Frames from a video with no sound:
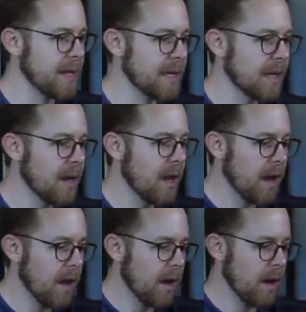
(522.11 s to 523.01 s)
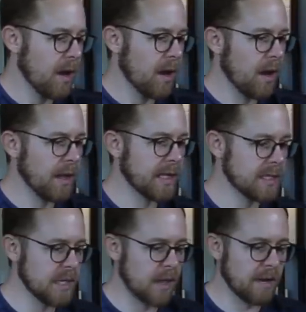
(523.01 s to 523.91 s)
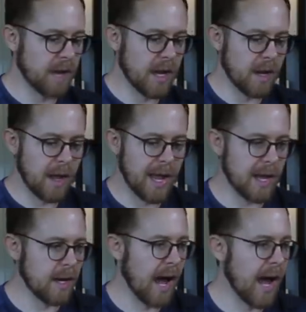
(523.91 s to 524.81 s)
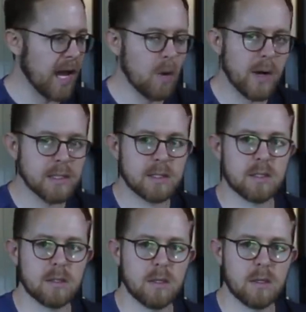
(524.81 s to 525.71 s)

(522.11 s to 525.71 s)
Like I said, I had an iOS